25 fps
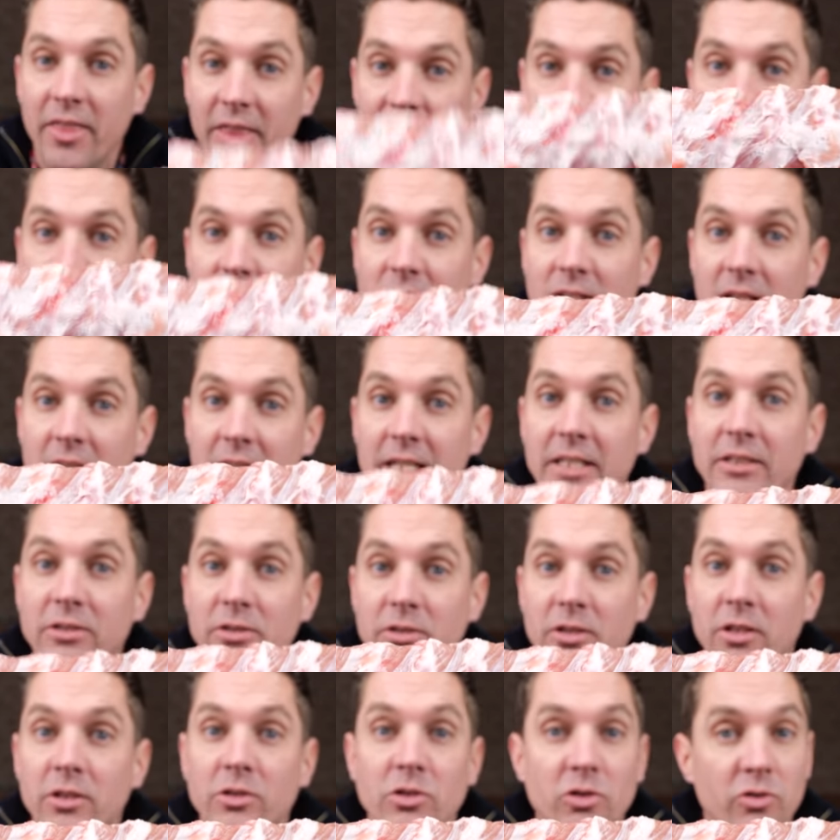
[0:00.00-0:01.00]
this
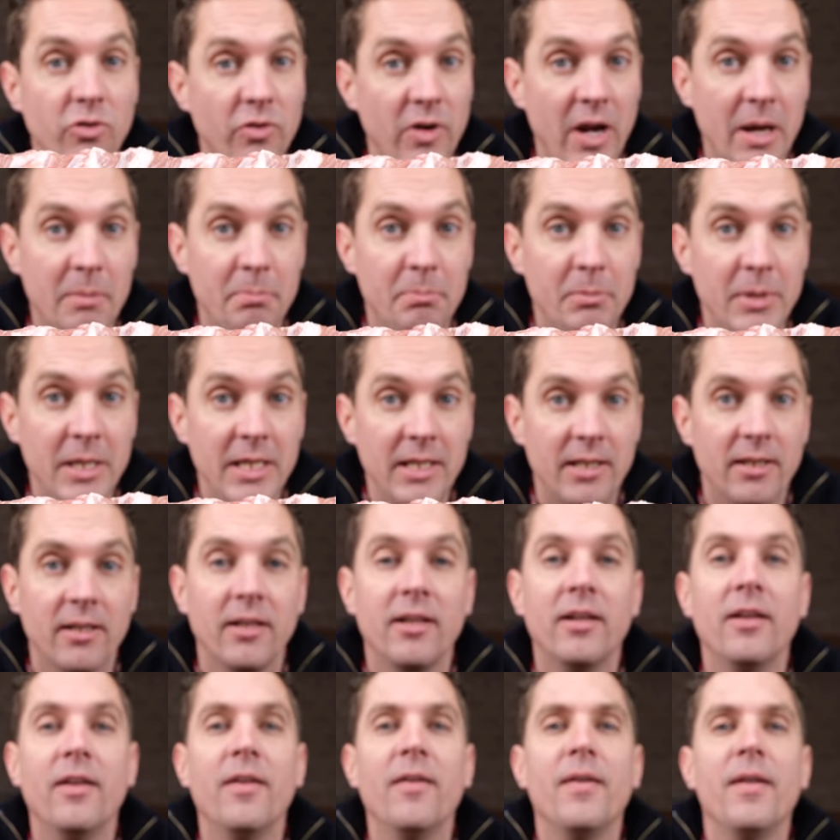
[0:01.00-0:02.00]
is scrap meat.
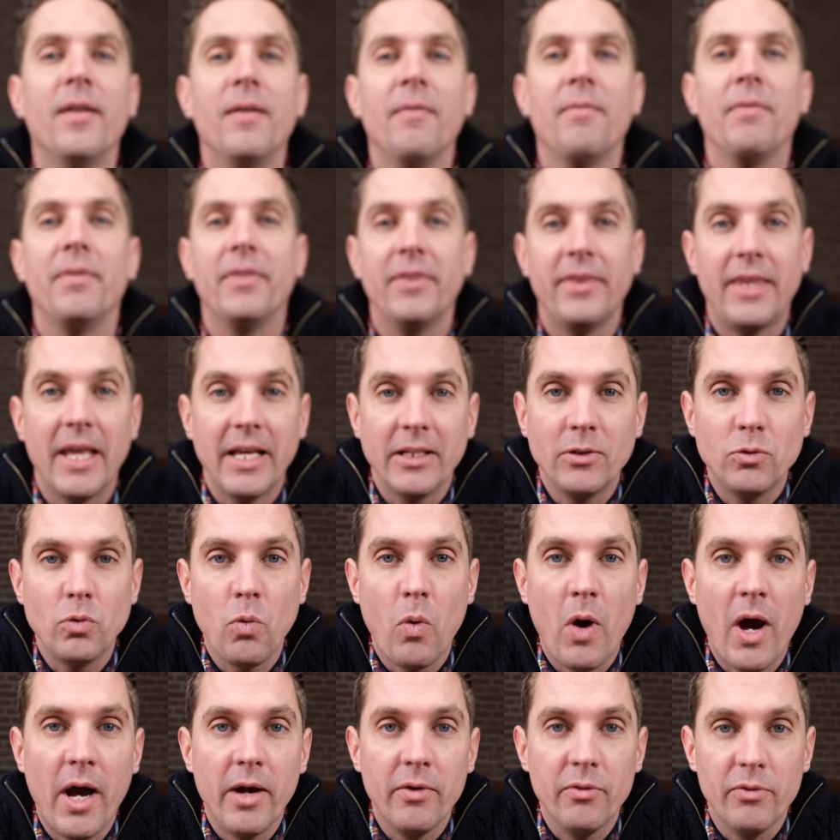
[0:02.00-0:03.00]
That's
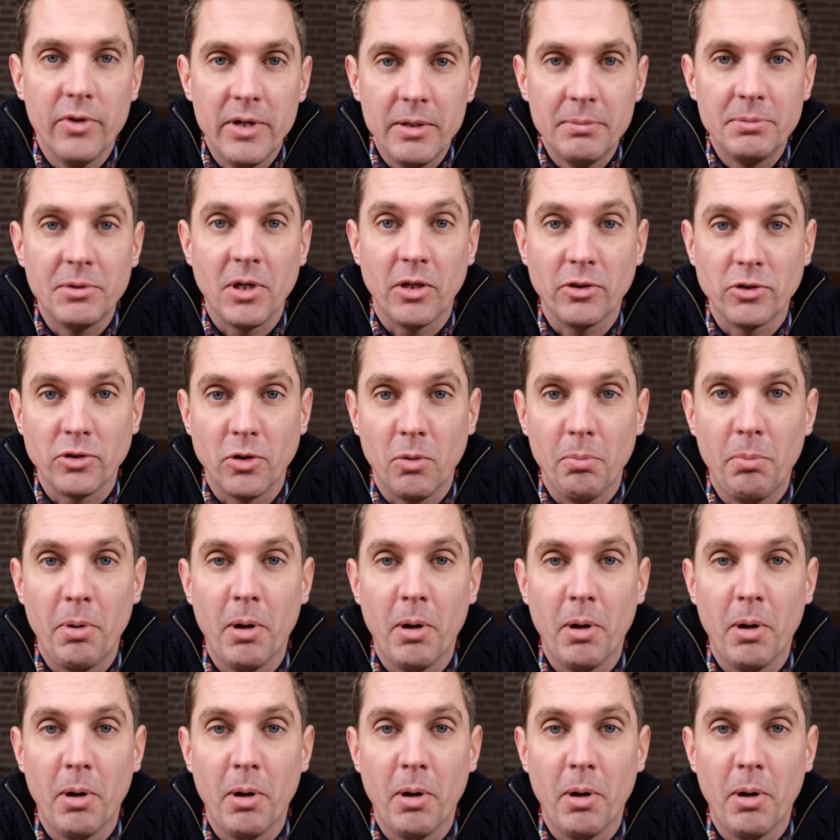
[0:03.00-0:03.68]
why ribs are so